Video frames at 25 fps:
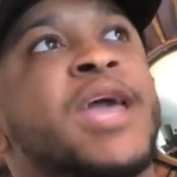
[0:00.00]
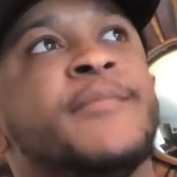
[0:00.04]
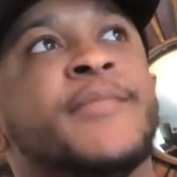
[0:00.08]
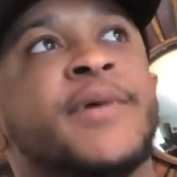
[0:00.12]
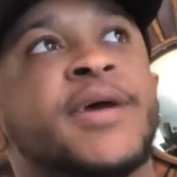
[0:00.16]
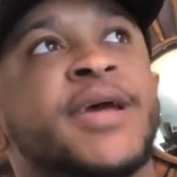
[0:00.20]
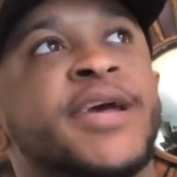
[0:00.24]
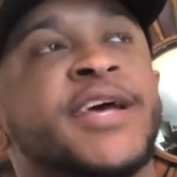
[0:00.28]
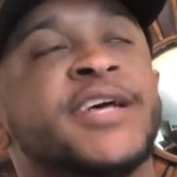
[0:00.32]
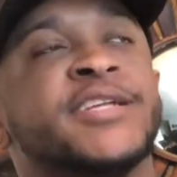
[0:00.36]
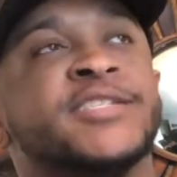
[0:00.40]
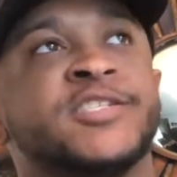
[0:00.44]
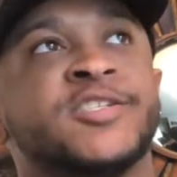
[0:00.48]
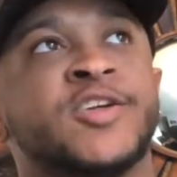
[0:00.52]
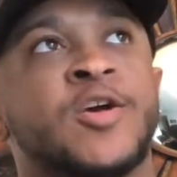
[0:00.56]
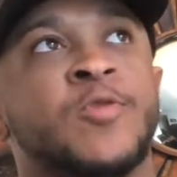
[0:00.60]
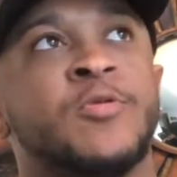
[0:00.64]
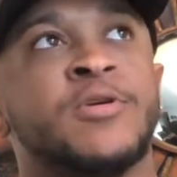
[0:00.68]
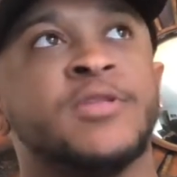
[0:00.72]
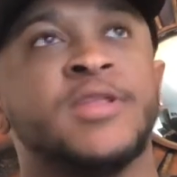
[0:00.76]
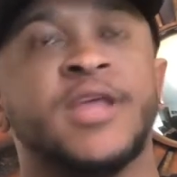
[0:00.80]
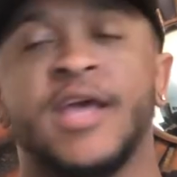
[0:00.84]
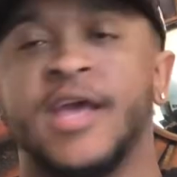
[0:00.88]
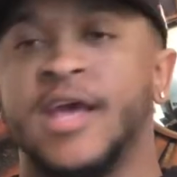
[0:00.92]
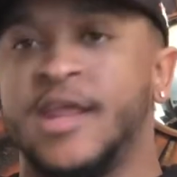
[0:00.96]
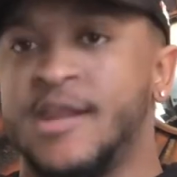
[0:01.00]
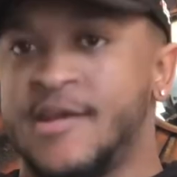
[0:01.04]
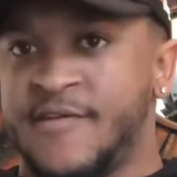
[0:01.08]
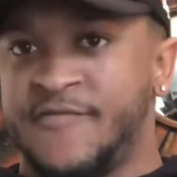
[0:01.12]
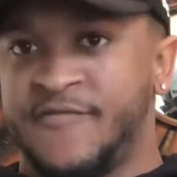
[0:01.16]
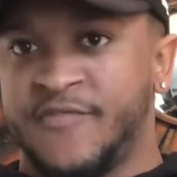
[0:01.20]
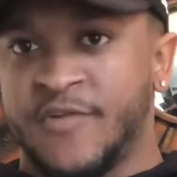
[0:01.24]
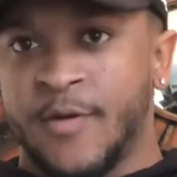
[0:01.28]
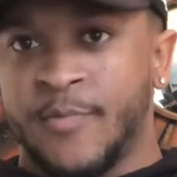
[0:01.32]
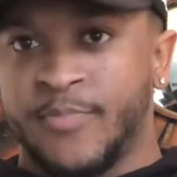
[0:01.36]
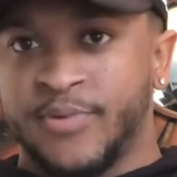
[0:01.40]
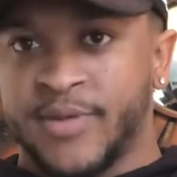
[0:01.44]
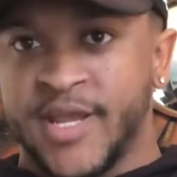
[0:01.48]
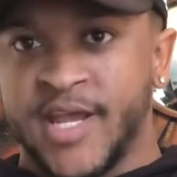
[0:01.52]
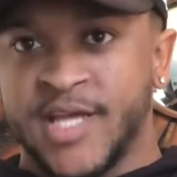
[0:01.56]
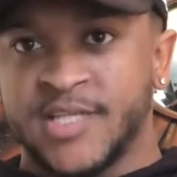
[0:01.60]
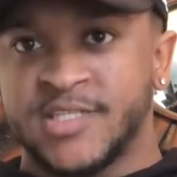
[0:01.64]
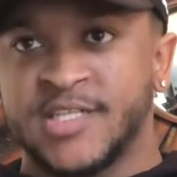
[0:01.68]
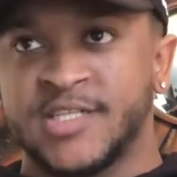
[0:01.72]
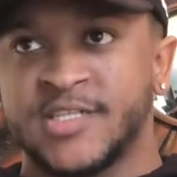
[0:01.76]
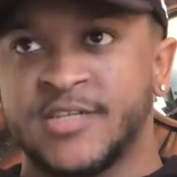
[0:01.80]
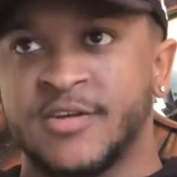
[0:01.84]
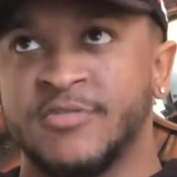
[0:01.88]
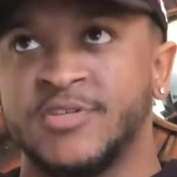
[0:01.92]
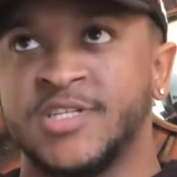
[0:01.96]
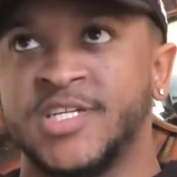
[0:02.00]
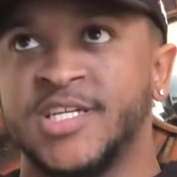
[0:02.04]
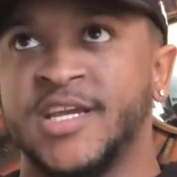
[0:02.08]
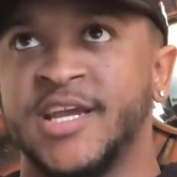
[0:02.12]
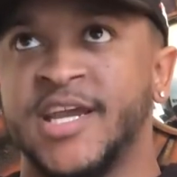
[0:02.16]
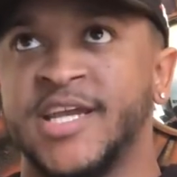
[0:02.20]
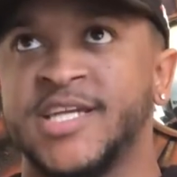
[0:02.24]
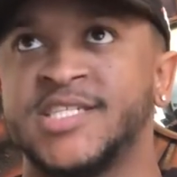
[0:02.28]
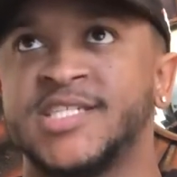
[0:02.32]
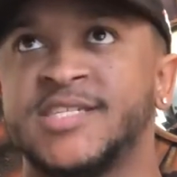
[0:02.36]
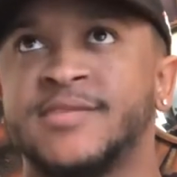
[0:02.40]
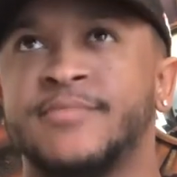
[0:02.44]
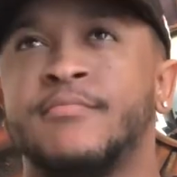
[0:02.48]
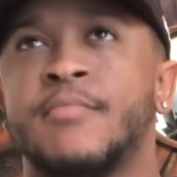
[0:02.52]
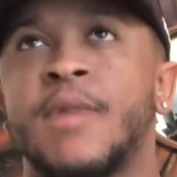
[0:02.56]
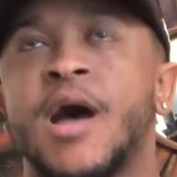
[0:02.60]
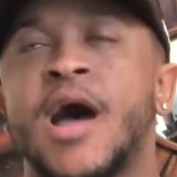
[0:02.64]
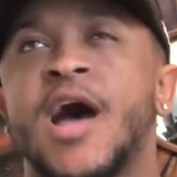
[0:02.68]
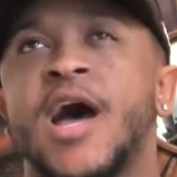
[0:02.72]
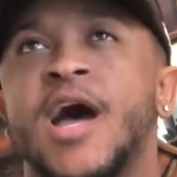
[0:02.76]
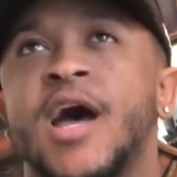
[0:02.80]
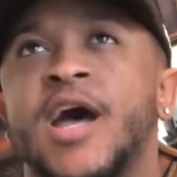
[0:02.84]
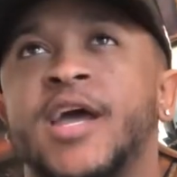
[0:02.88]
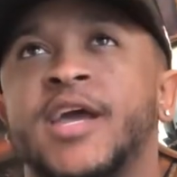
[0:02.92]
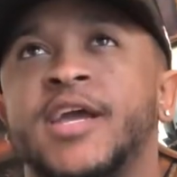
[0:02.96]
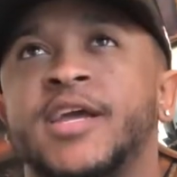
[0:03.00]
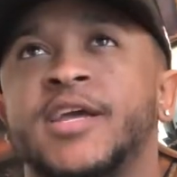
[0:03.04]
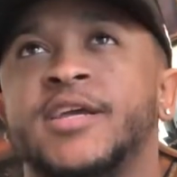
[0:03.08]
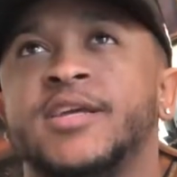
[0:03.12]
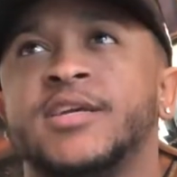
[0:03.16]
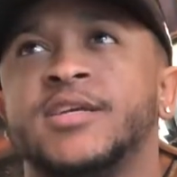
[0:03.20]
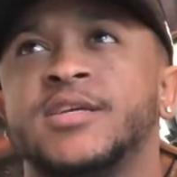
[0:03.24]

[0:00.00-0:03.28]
an intern with the NFL Players Association my